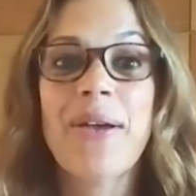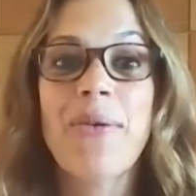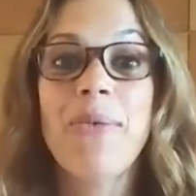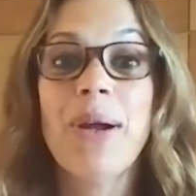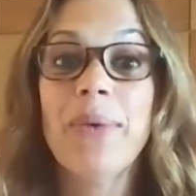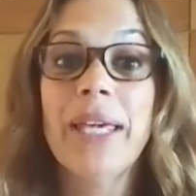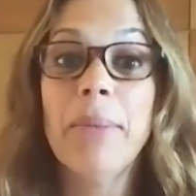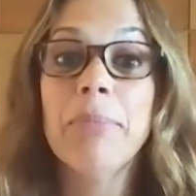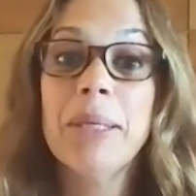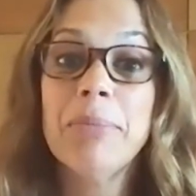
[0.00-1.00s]
where we
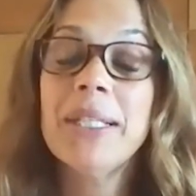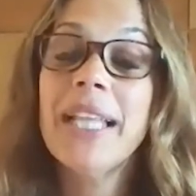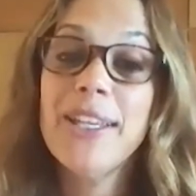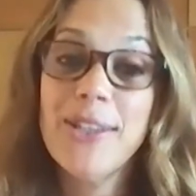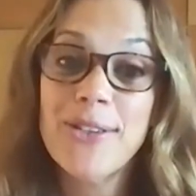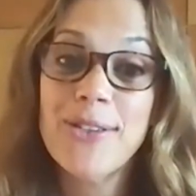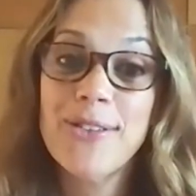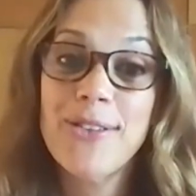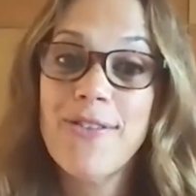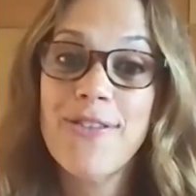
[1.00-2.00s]
help people like
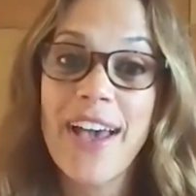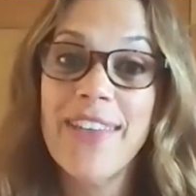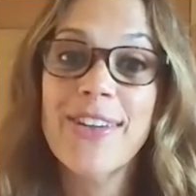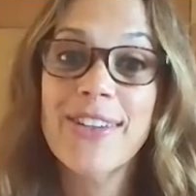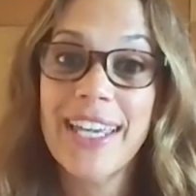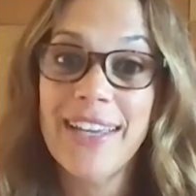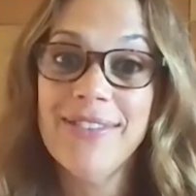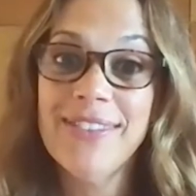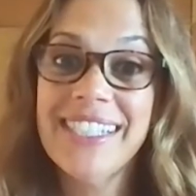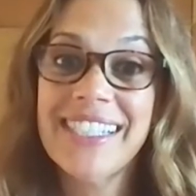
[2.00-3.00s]
you find their
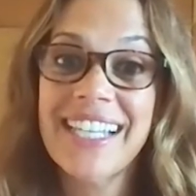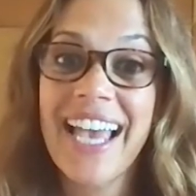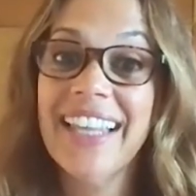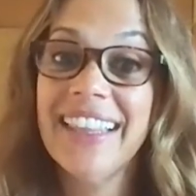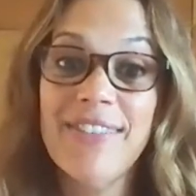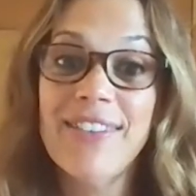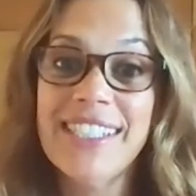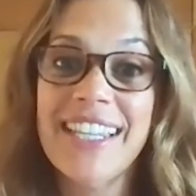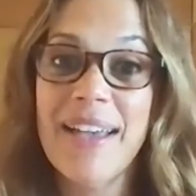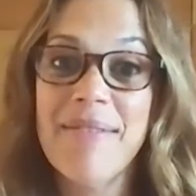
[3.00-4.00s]
gifts and live
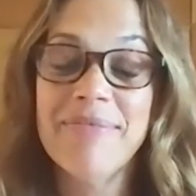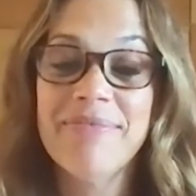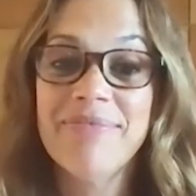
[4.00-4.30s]
into them.